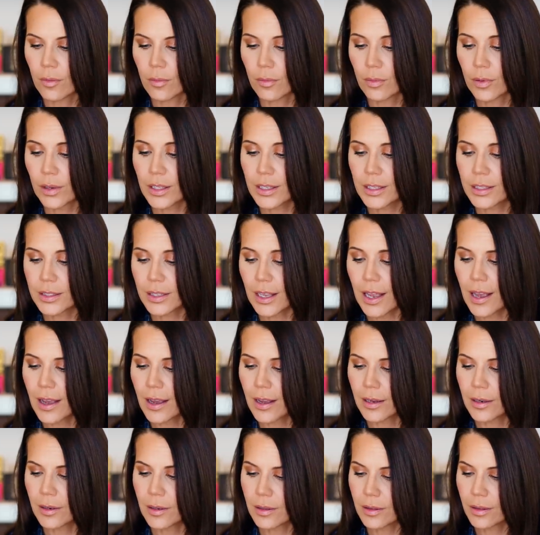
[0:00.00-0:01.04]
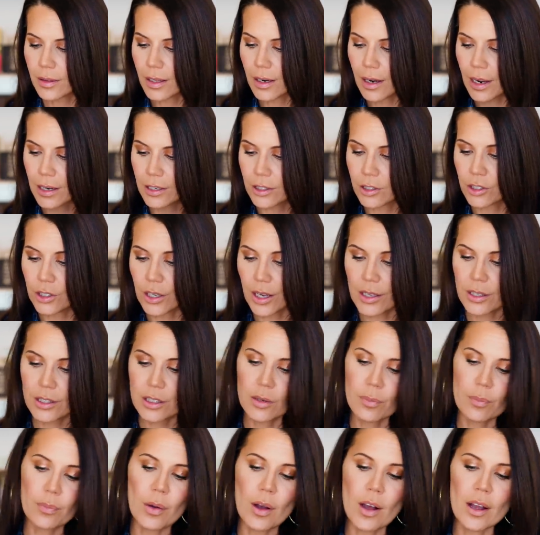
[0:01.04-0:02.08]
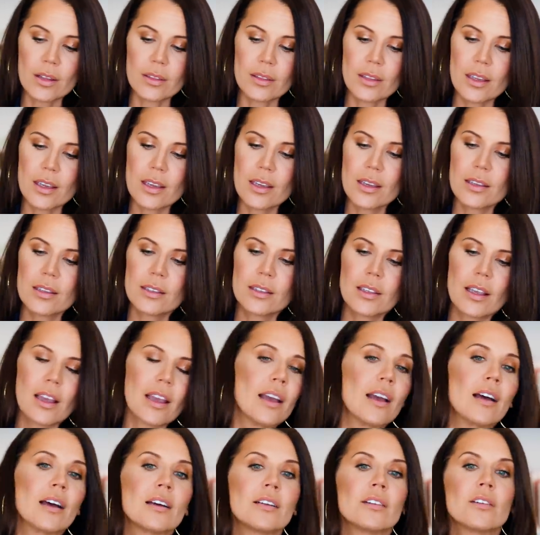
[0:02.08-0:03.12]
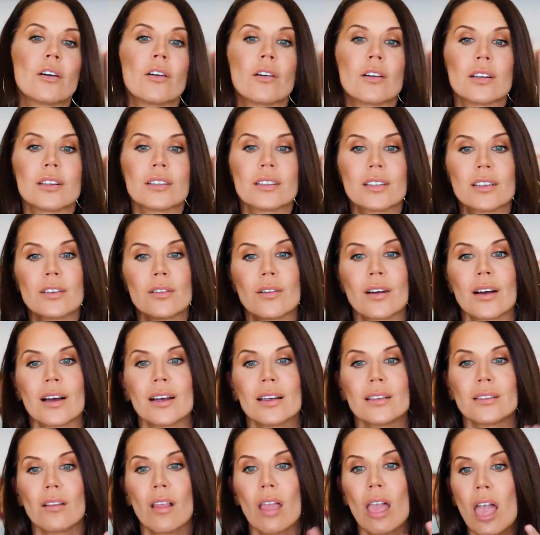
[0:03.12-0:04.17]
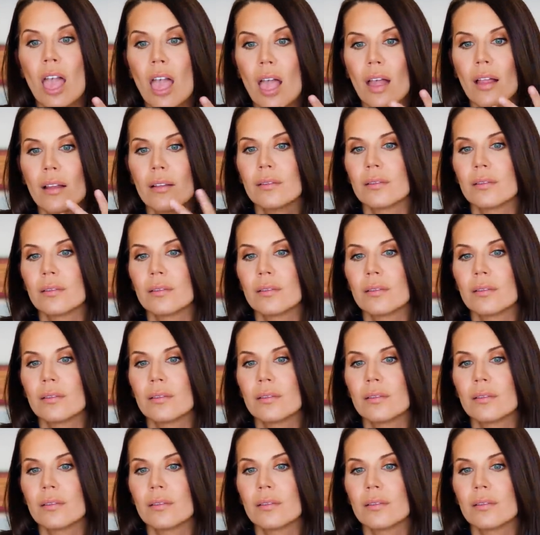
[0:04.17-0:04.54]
Really sad that I just bought these and honestly you guys, ugh,